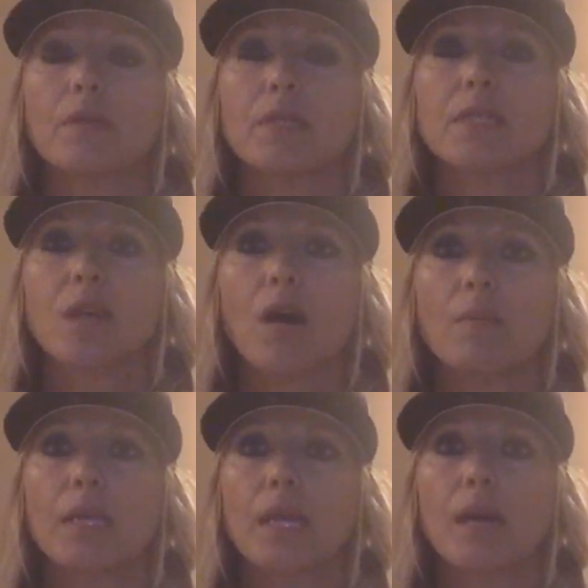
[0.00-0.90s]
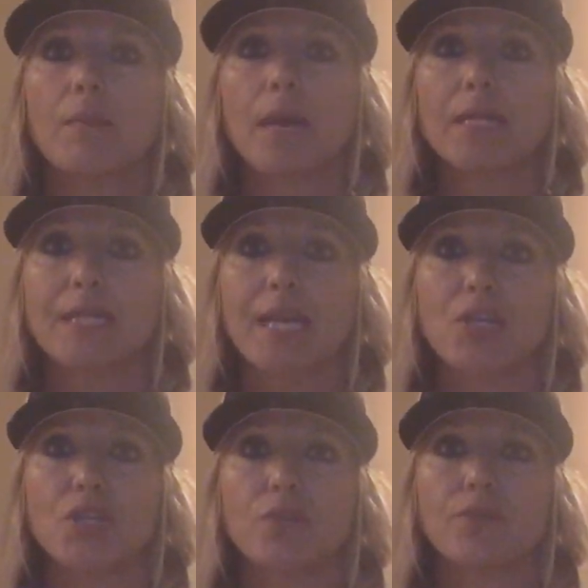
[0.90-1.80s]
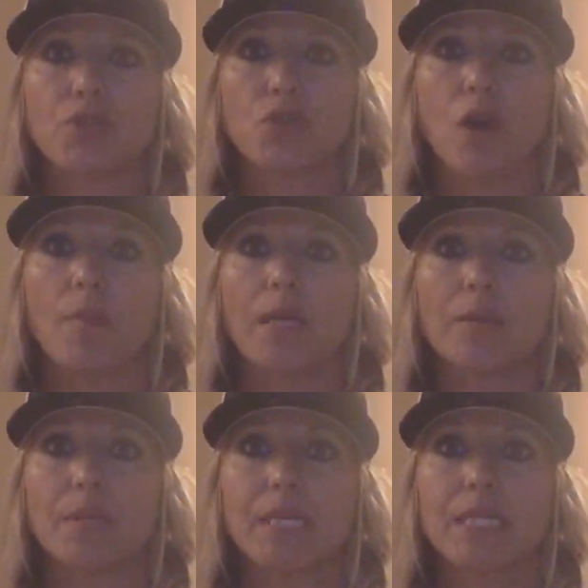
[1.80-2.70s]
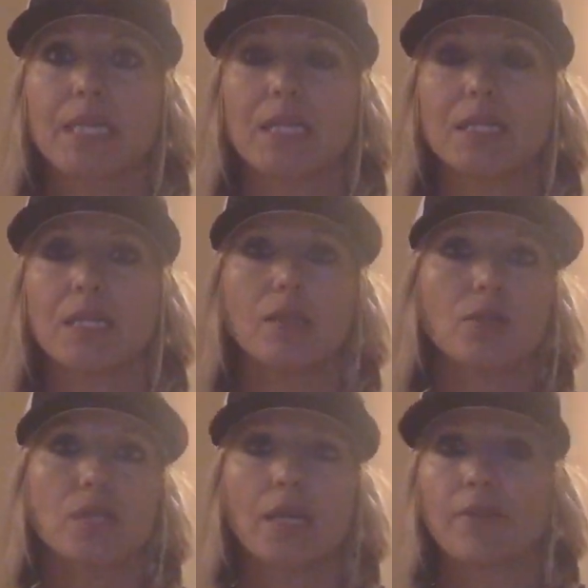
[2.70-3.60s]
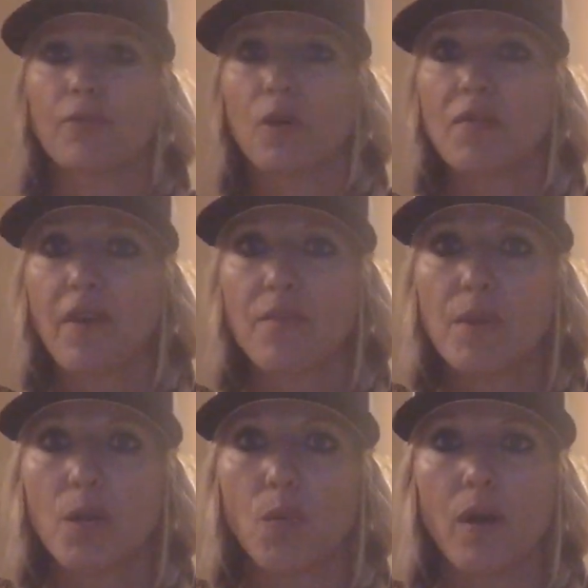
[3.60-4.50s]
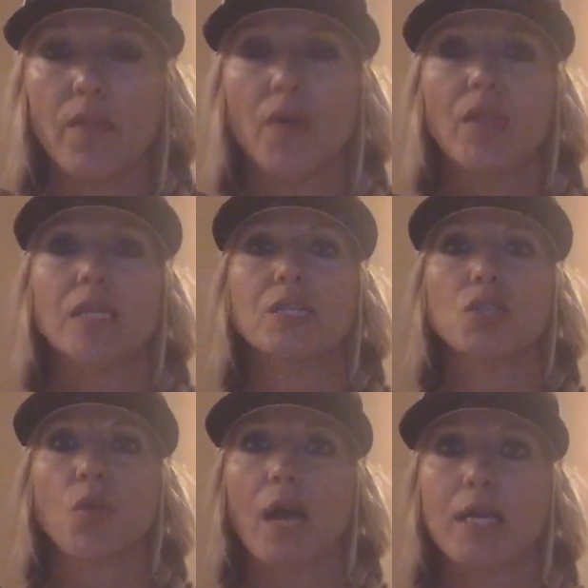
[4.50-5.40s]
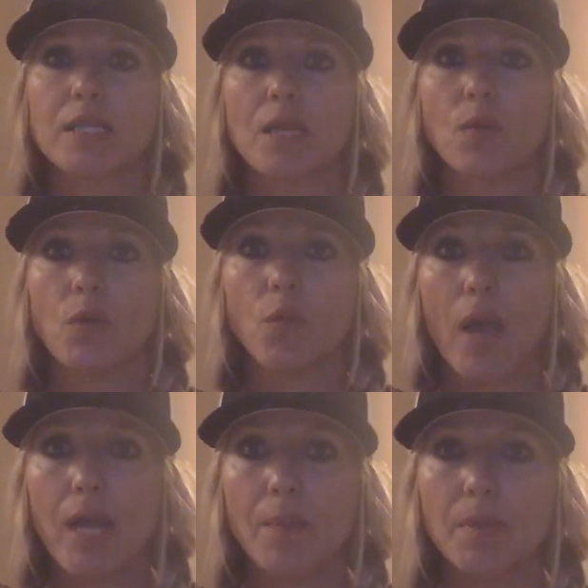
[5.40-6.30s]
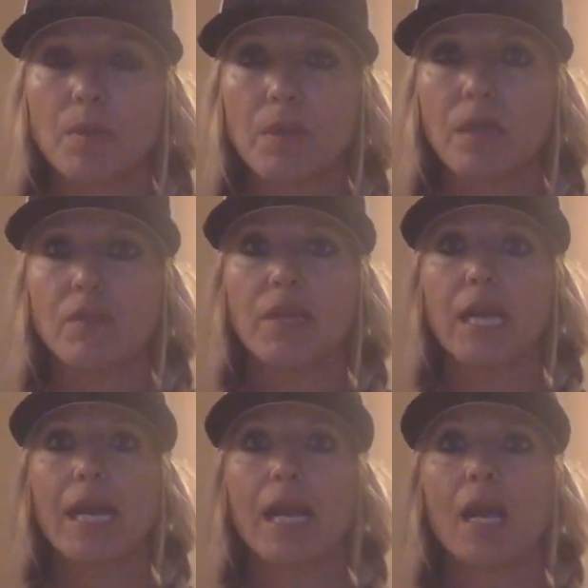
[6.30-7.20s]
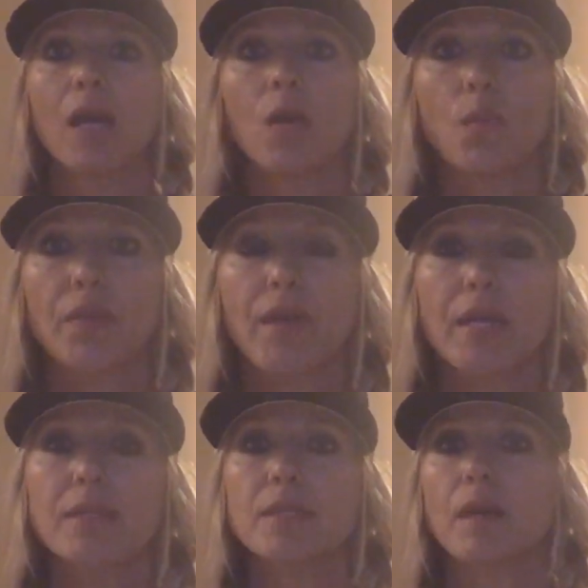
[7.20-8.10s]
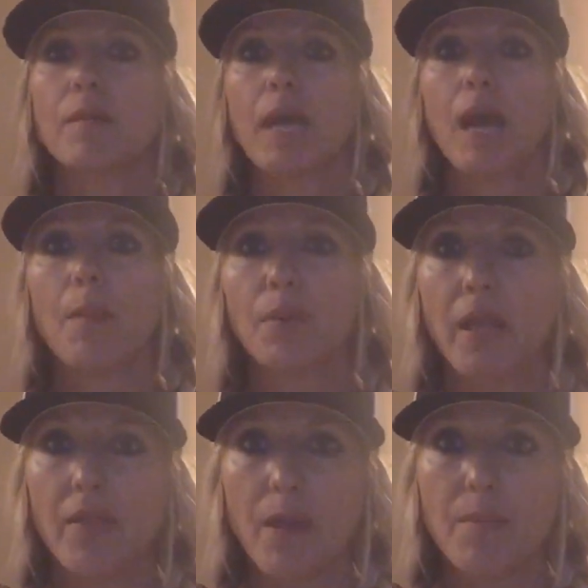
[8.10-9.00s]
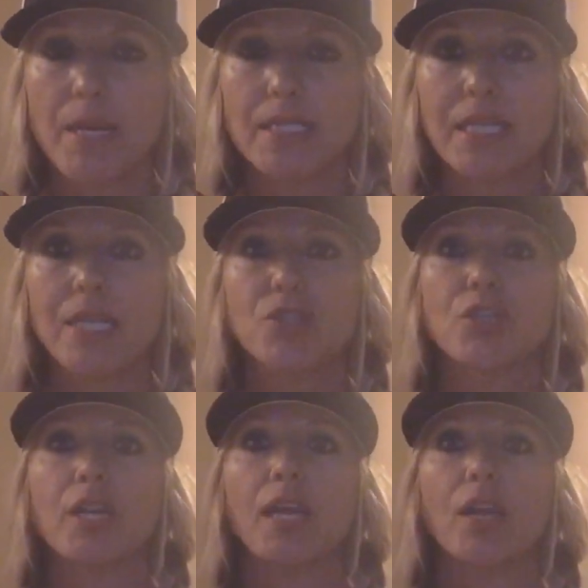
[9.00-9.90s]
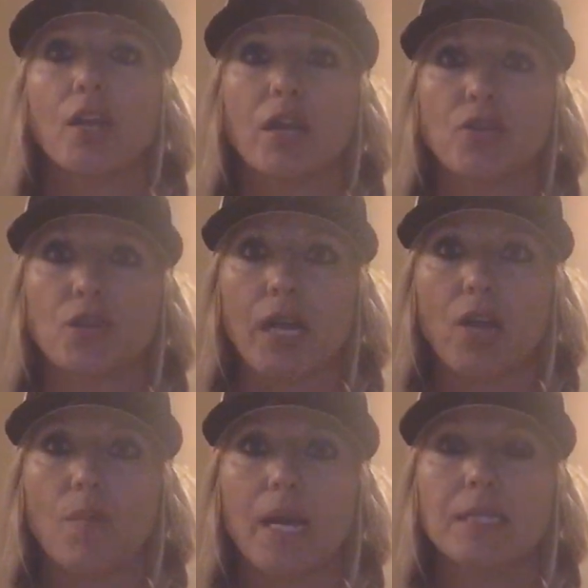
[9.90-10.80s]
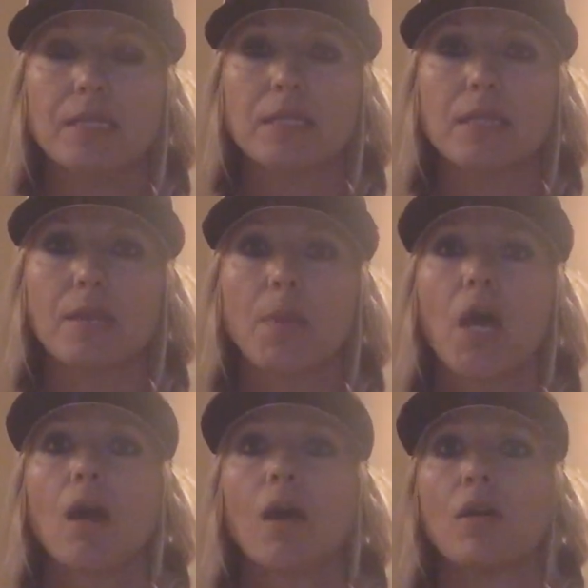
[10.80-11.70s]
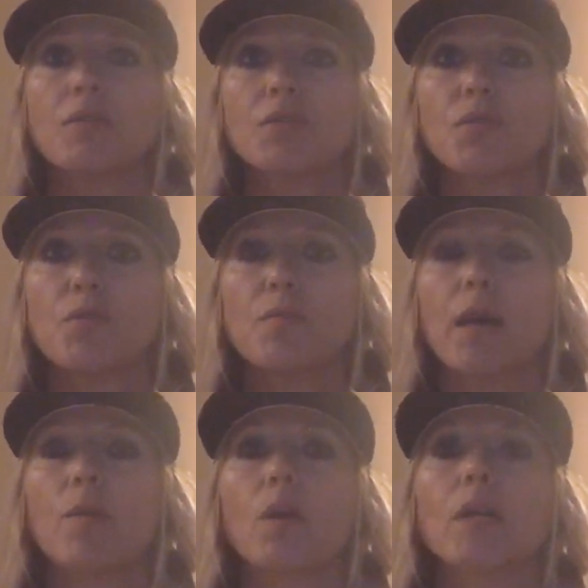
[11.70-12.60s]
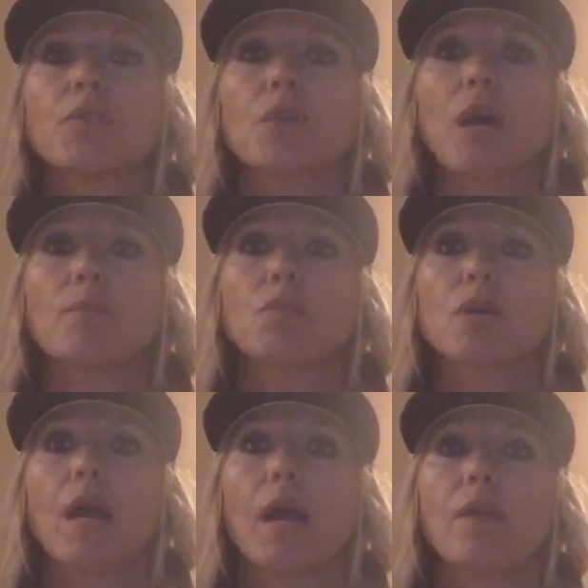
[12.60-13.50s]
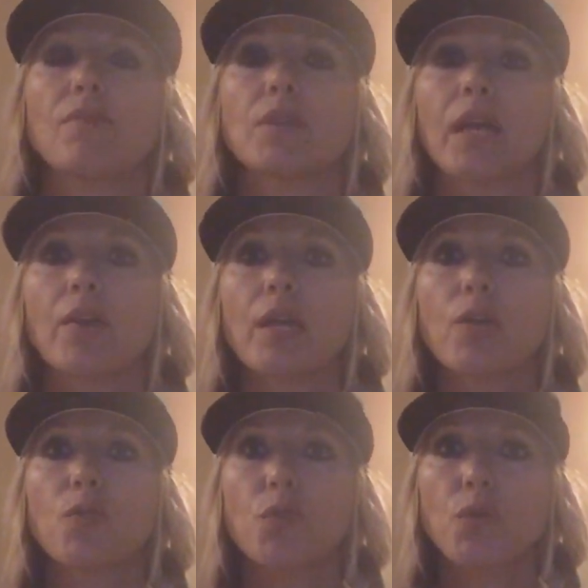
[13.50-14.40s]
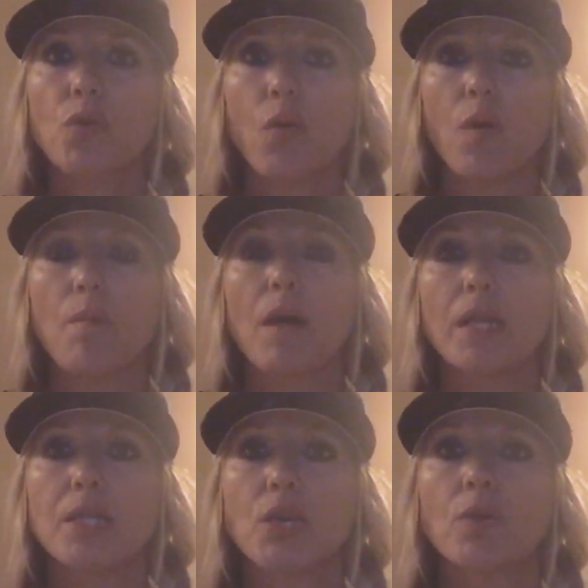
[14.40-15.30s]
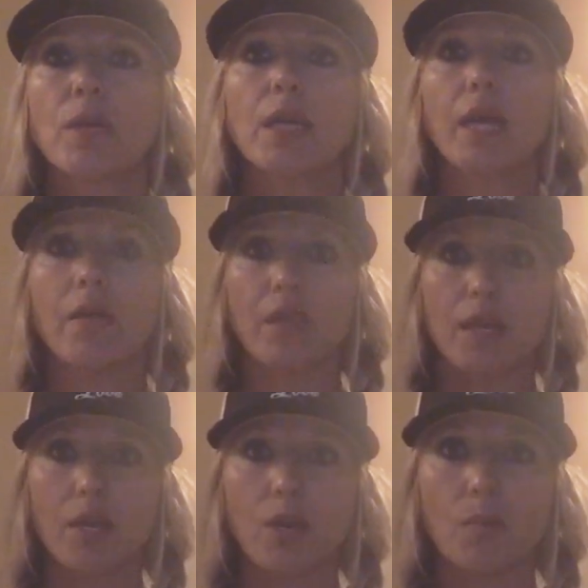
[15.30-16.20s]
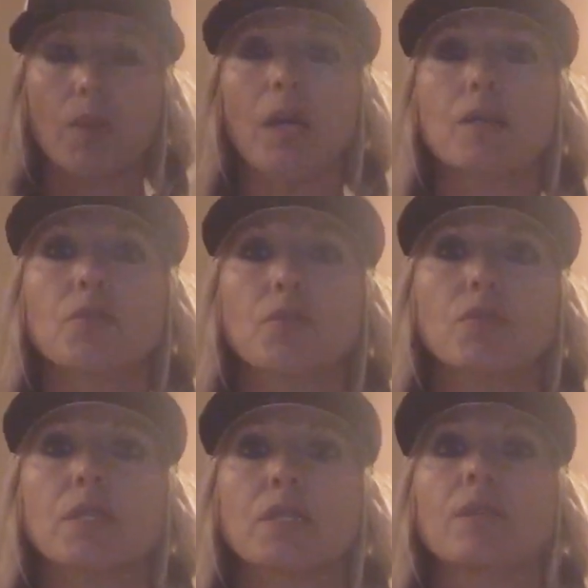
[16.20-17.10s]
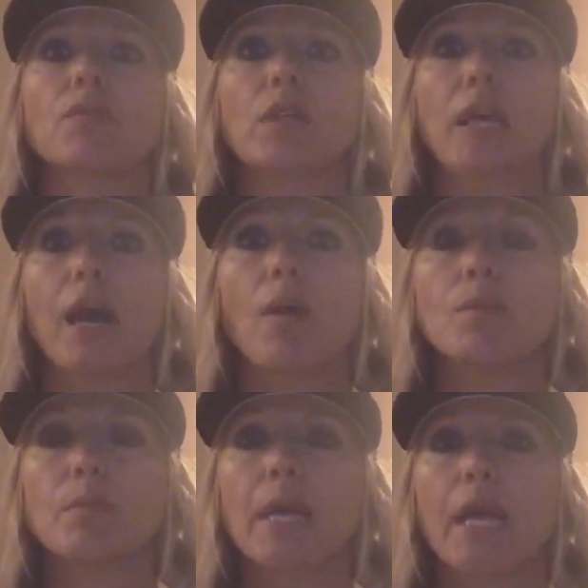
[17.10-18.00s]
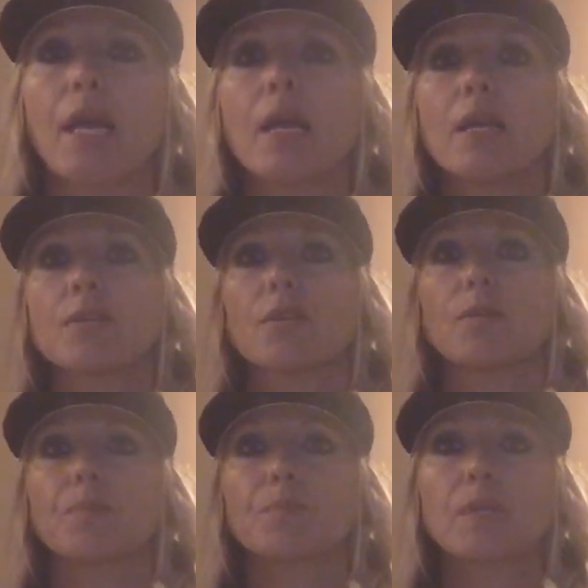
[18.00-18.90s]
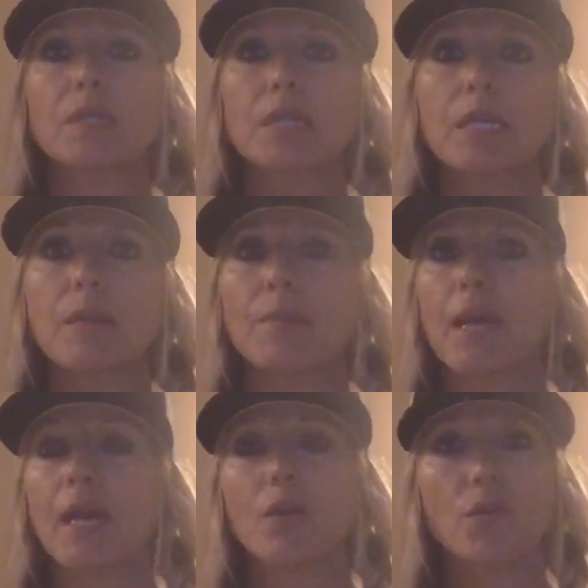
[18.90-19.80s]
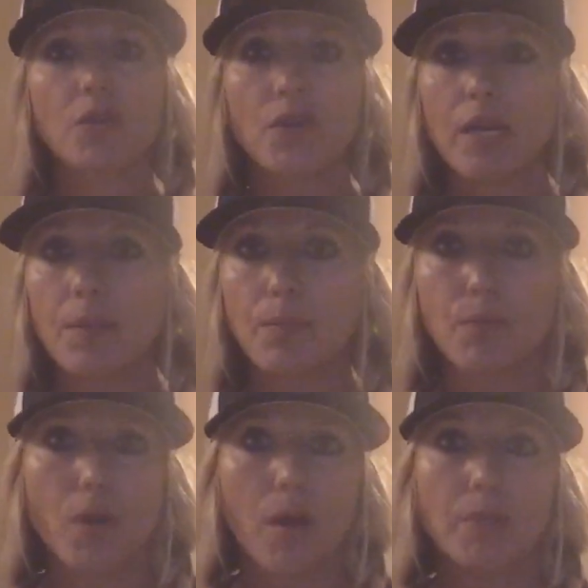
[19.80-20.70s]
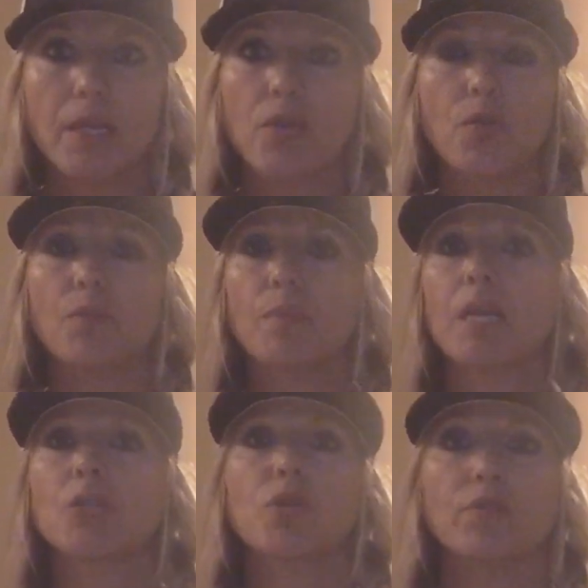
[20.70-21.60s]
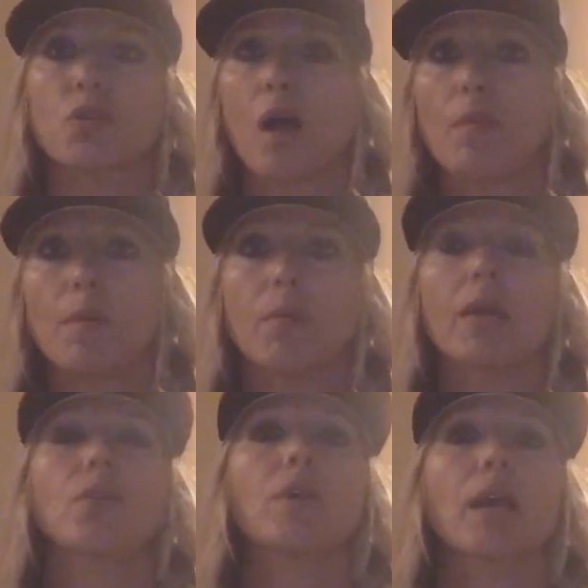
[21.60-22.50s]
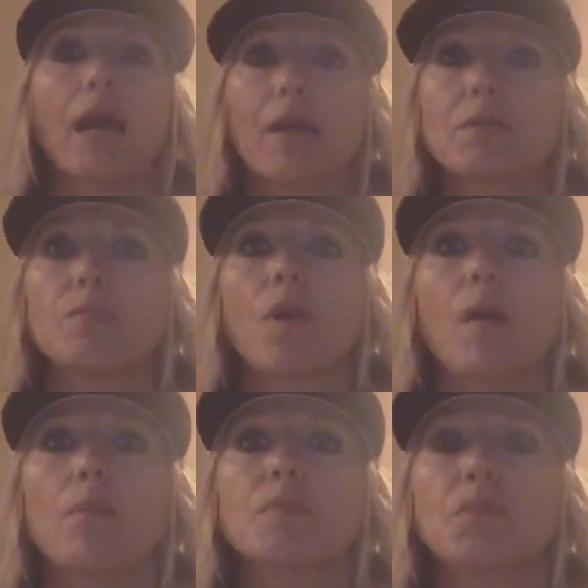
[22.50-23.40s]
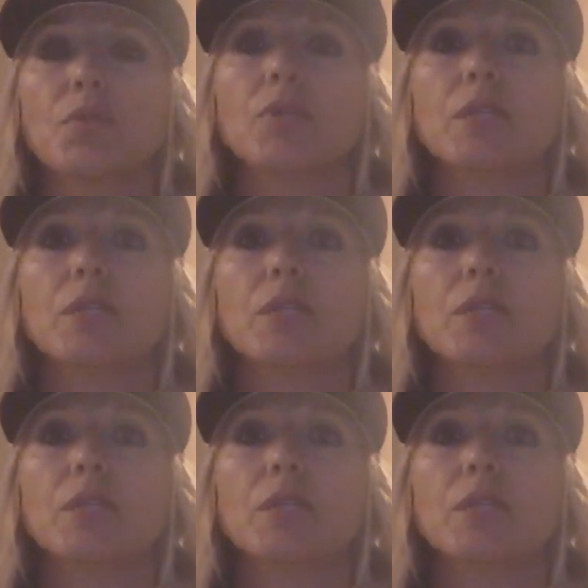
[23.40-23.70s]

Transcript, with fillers: insomnia meditation for trauma and PTSD. There's like a 45-minute one on there that is so excellent. When you wake up in the middle of the night with that insomnia, play that meditation and try to go back to sleep. Also, you might want to try valerian root or melatonin, and then earplugs. Those things have really helped me. So sleep. And I know you're going to probably, you know, because you have trauma brain, you're going to have some problems with your